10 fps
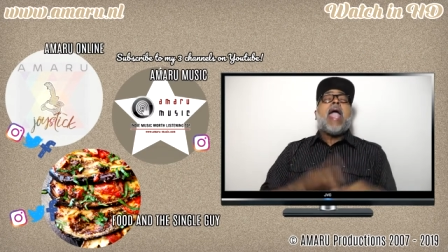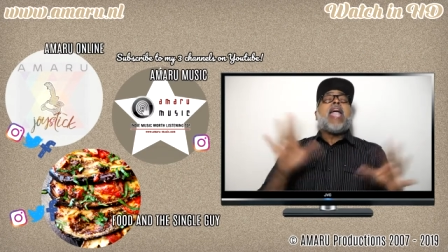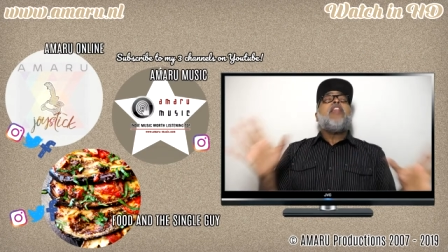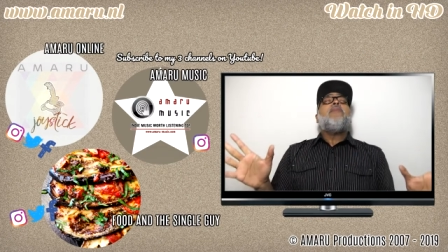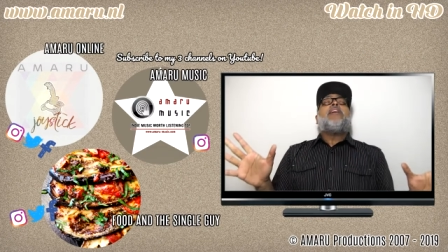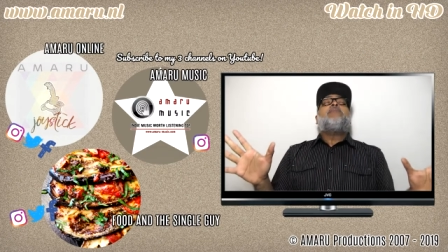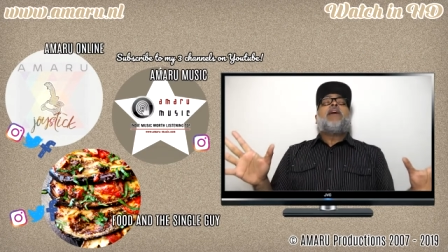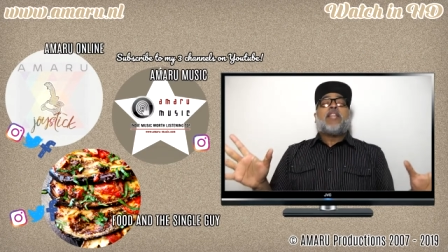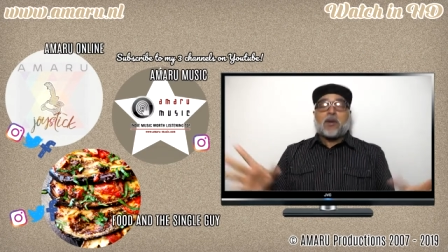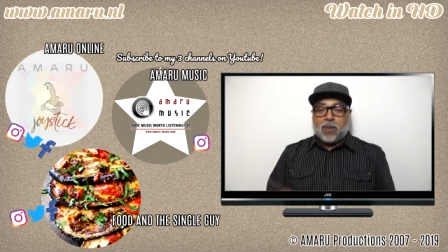Anyways,
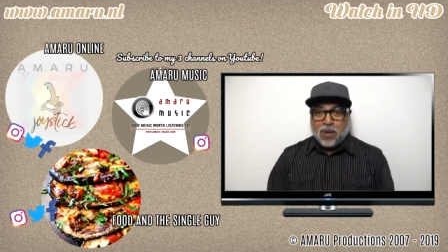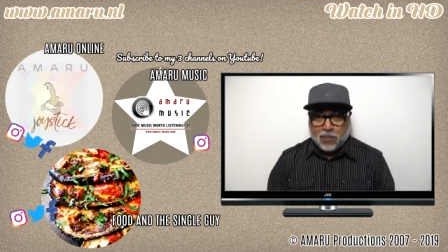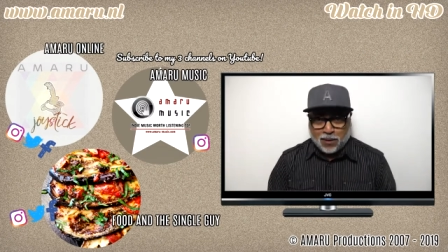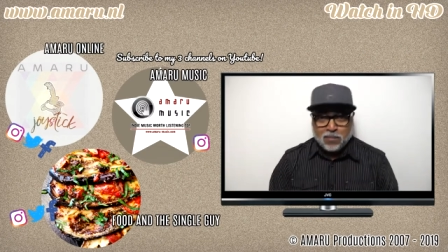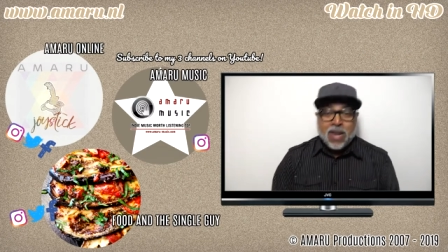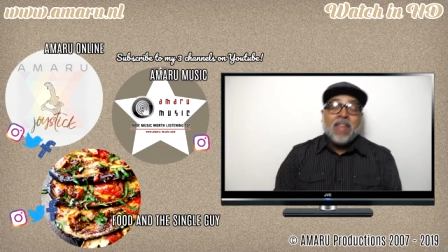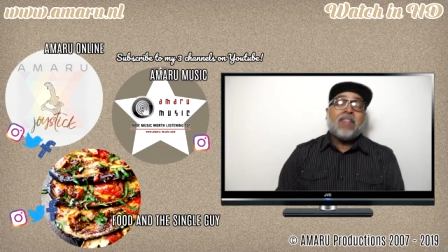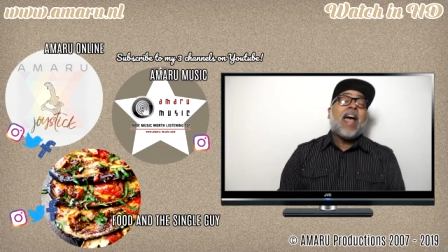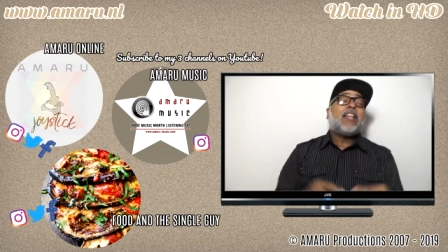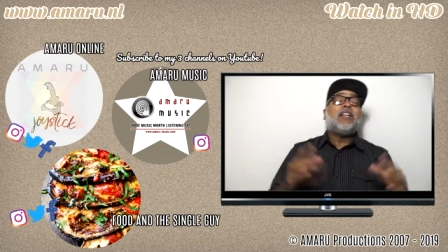my dear people,
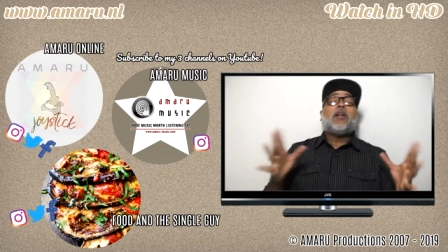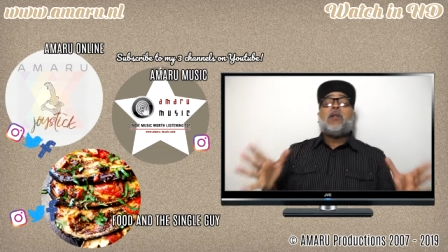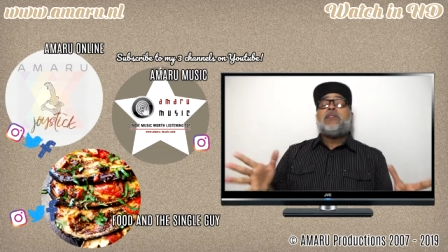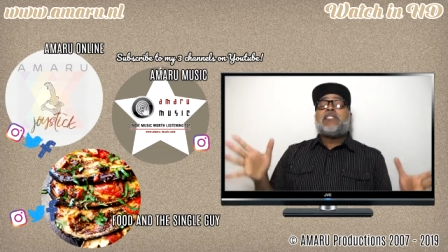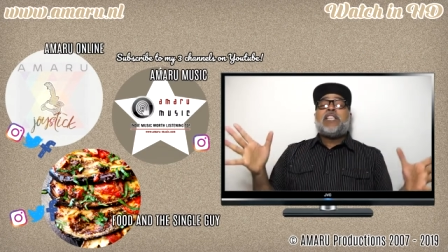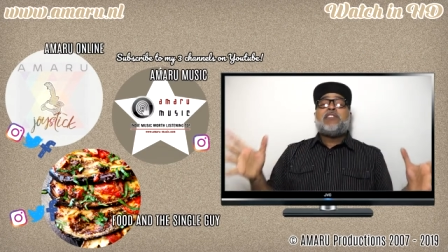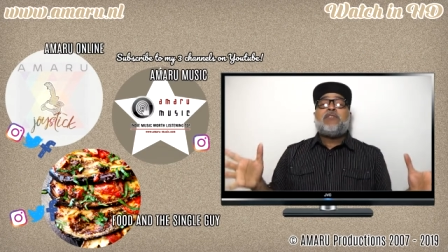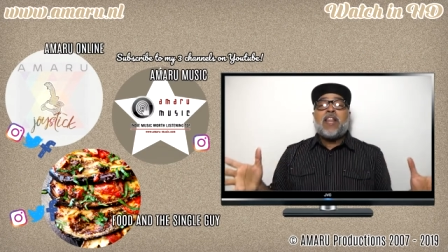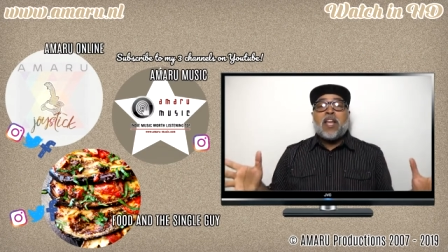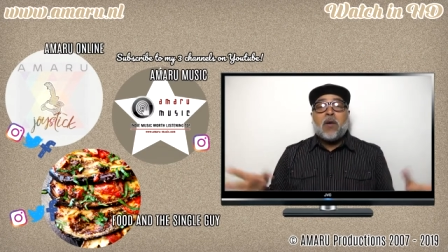that concludes this
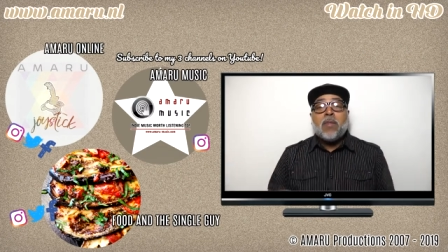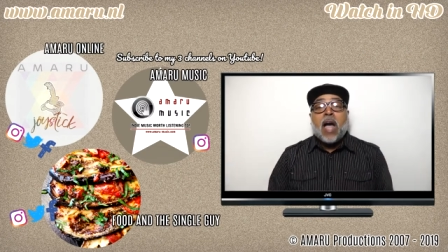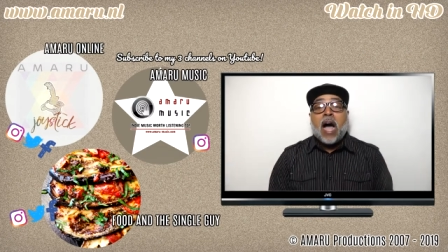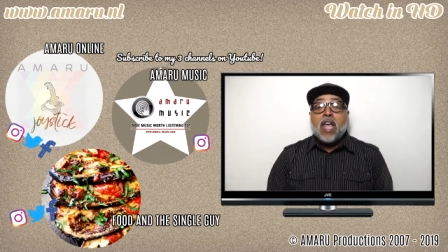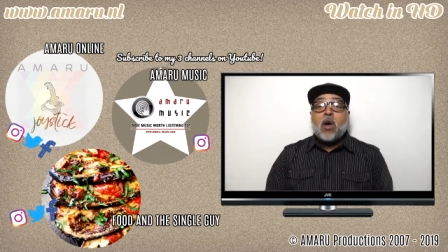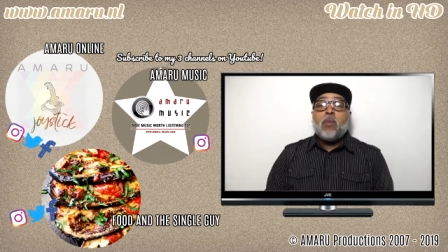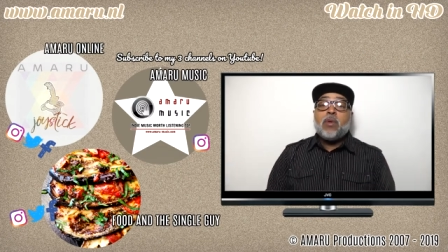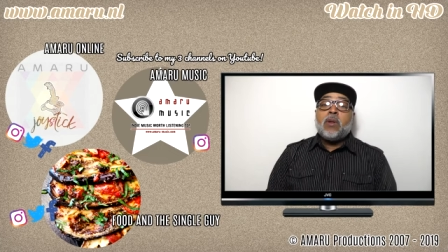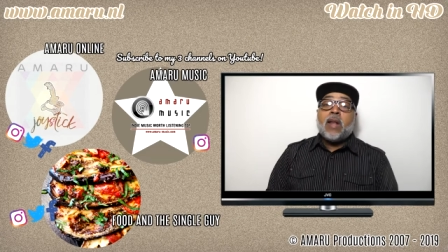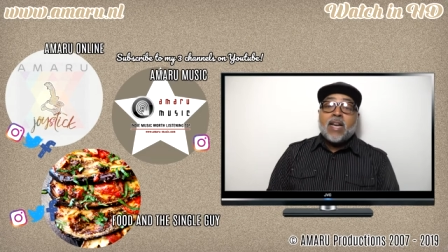video. I hope
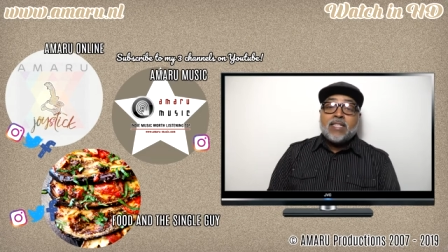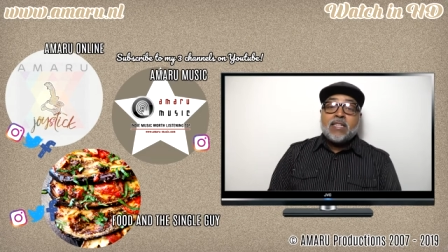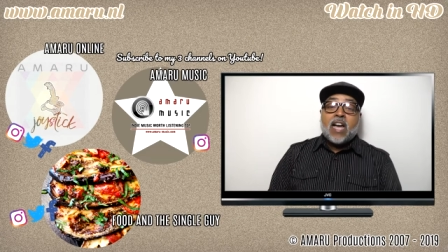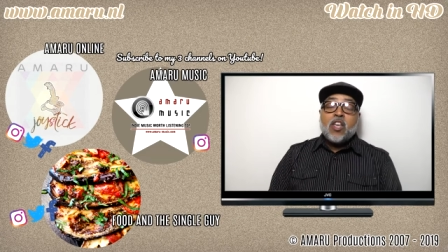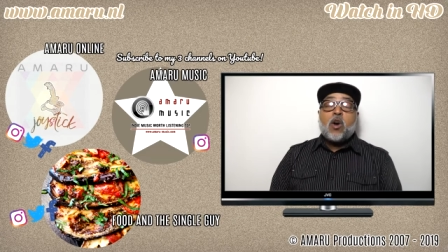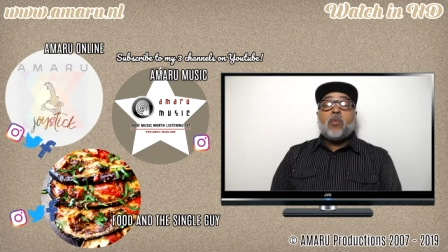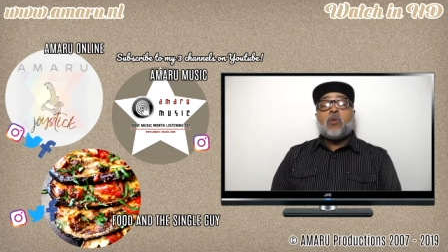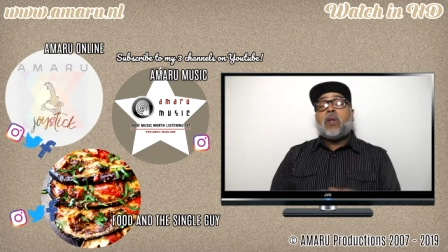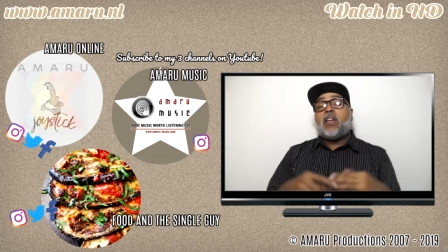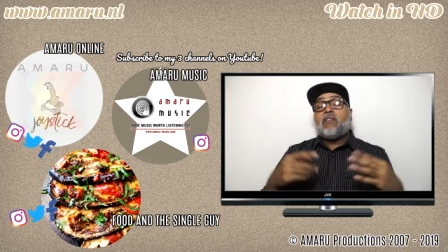you liked it. I hope you
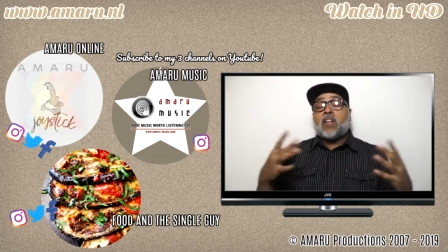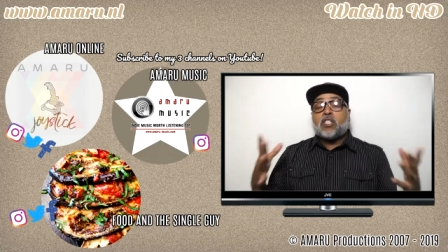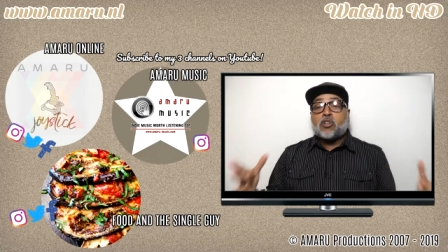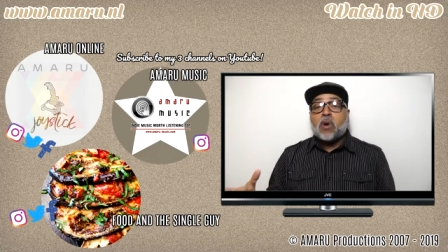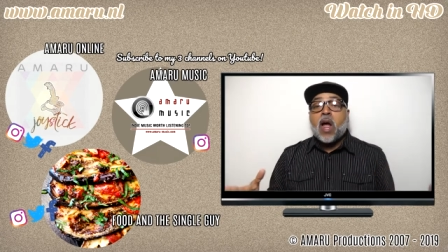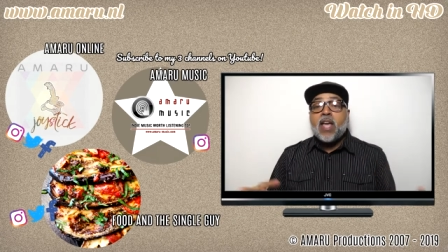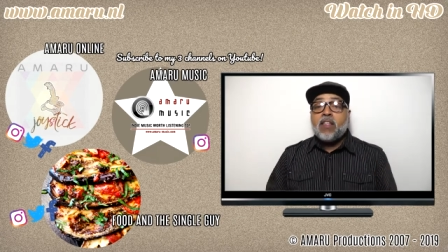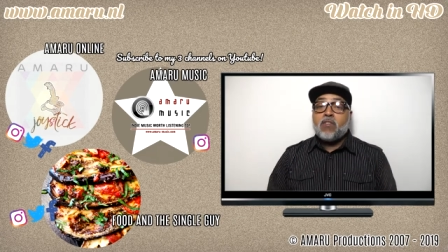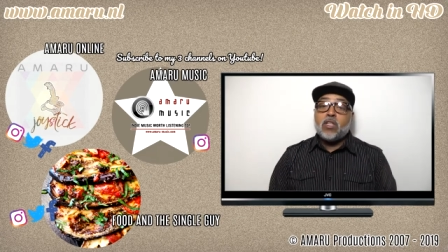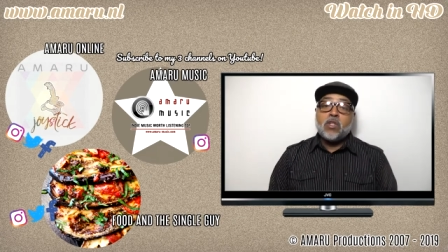will give it a try,
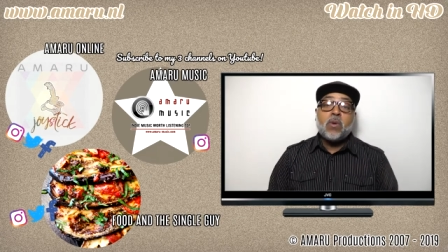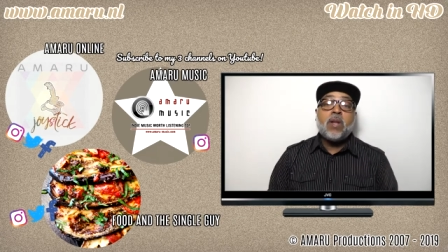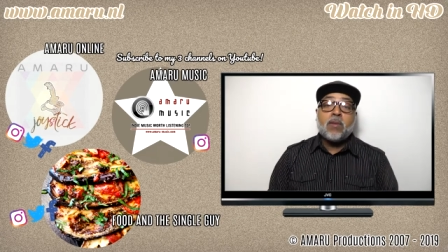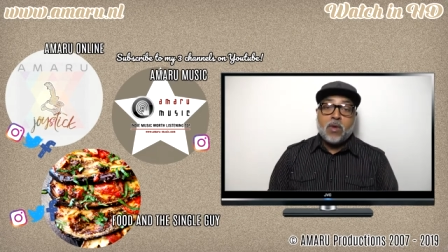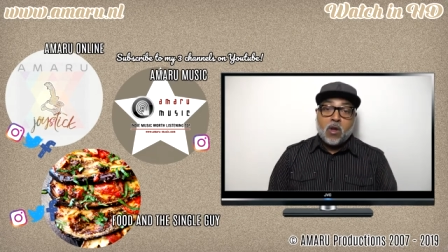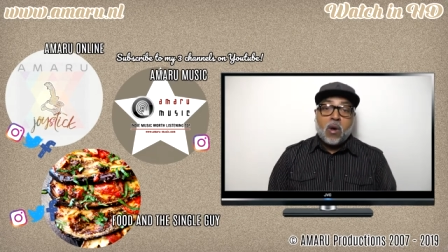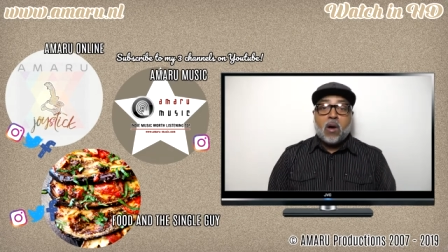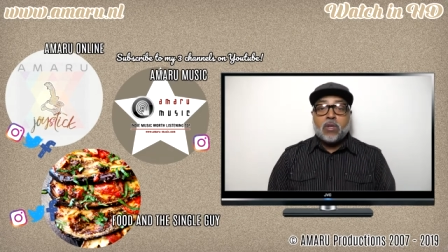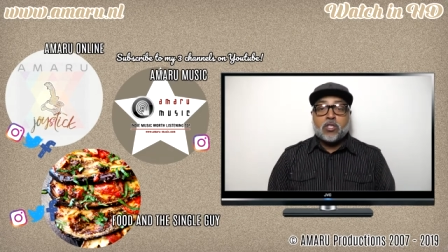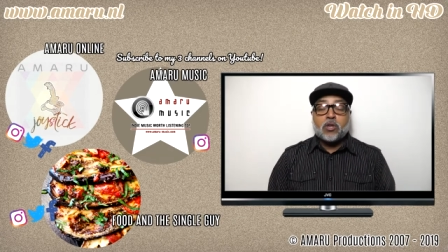and if you do, let me know
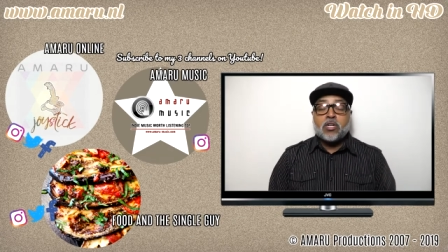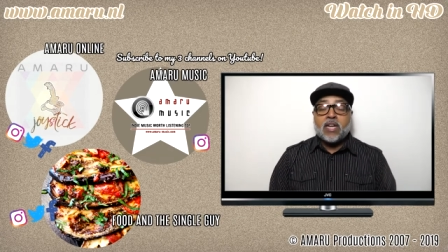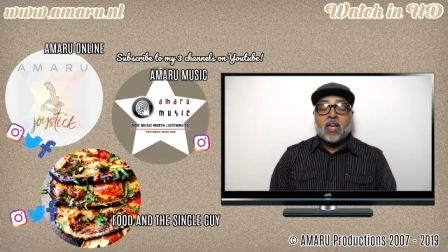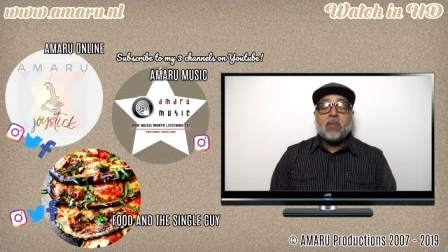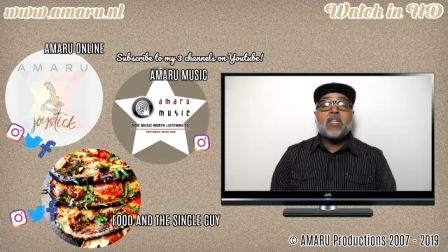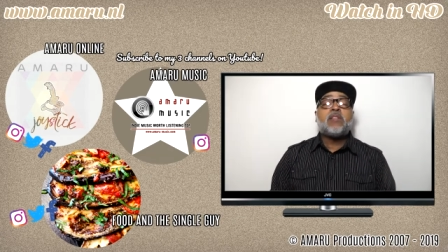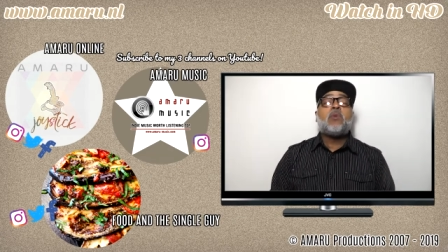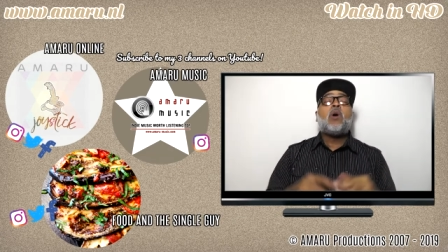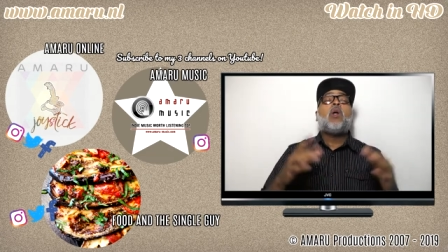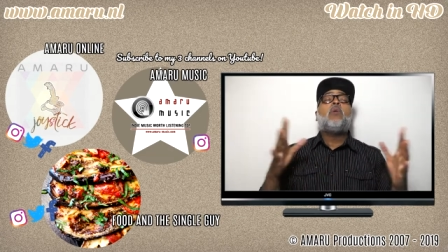how it turned out, because I'm
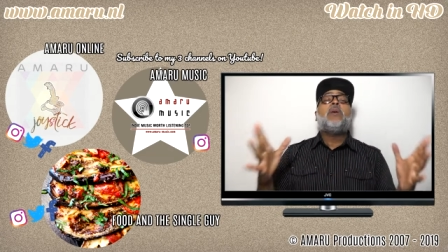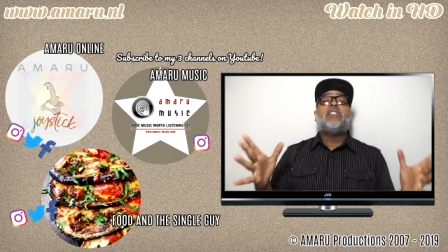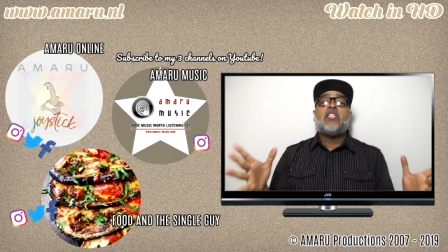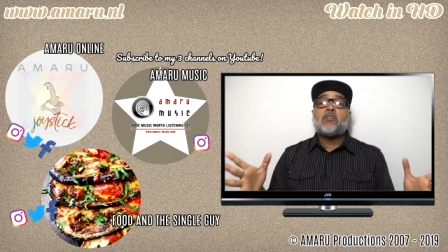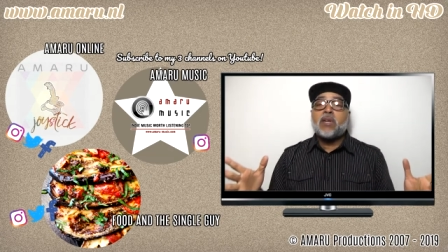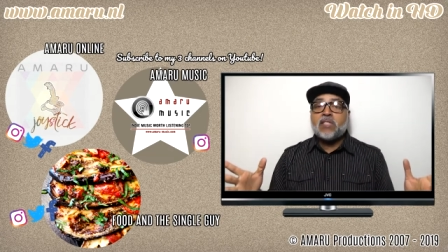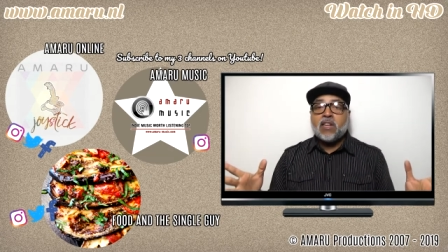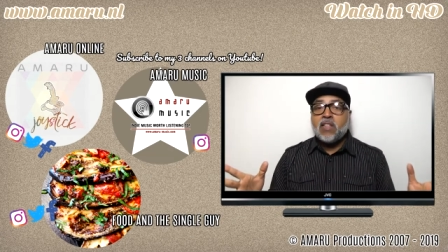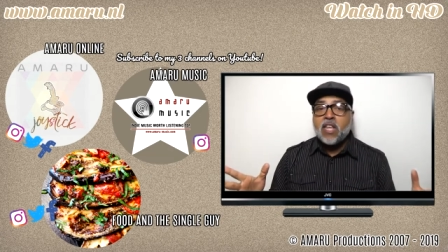always interested in